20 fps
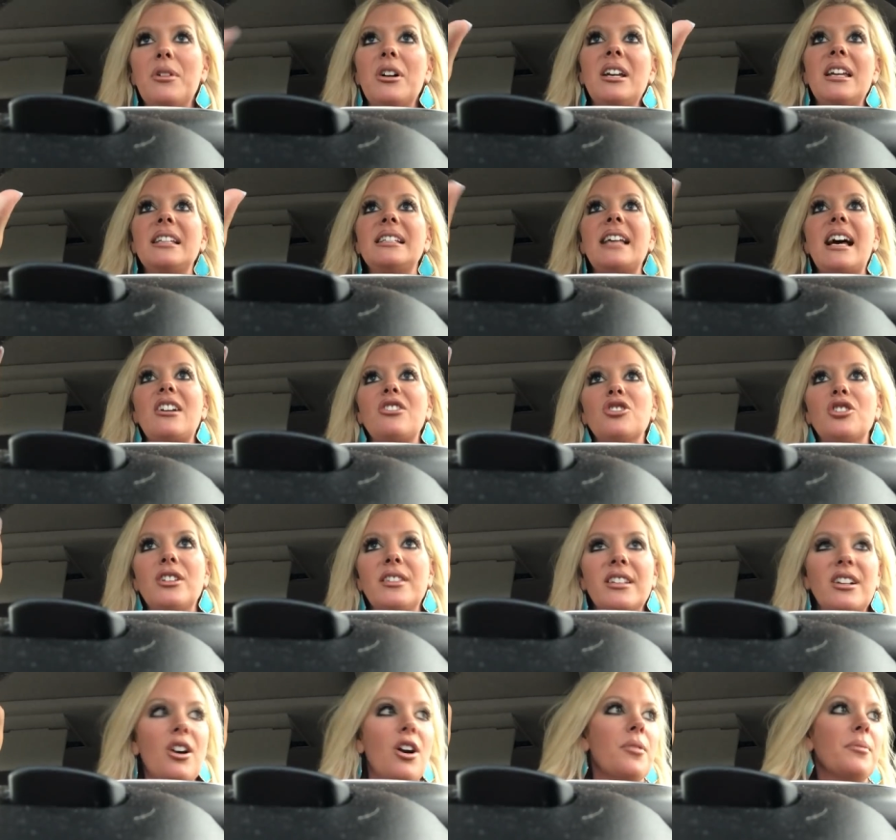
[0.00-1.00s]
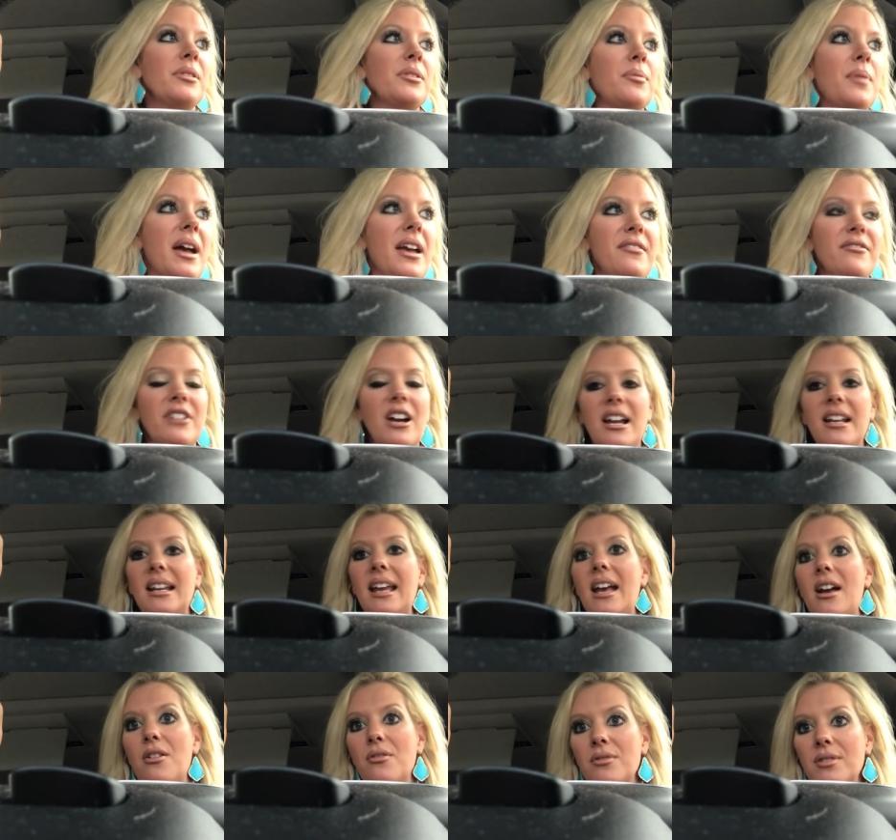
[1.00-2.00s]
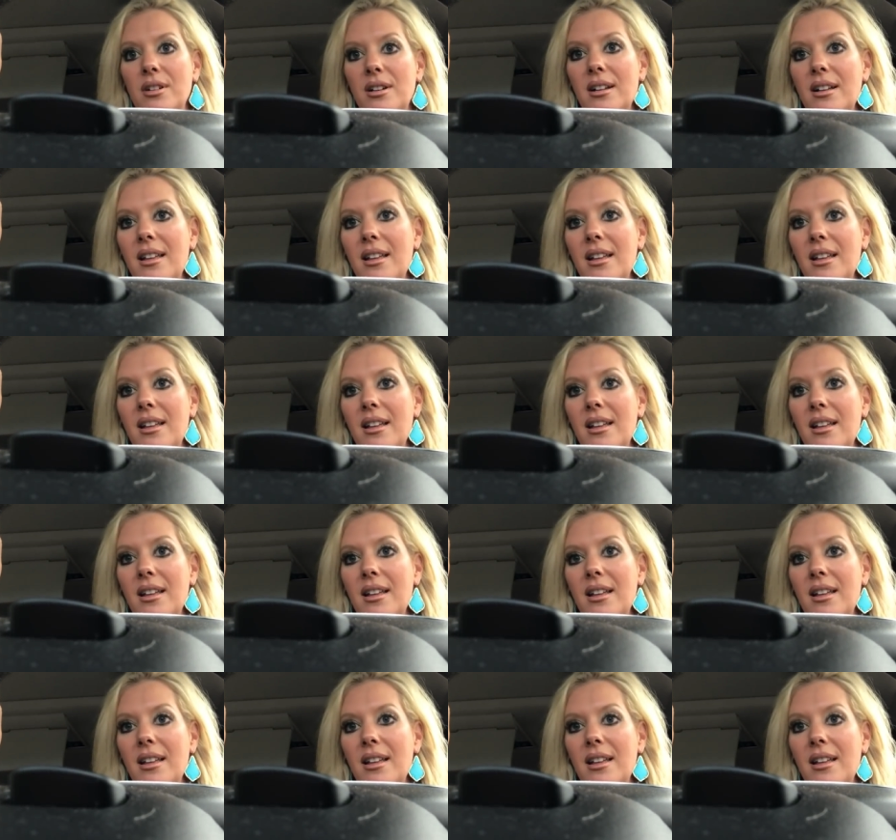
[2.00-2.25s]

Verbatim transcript: Well, he's actually in the car with Wave right now.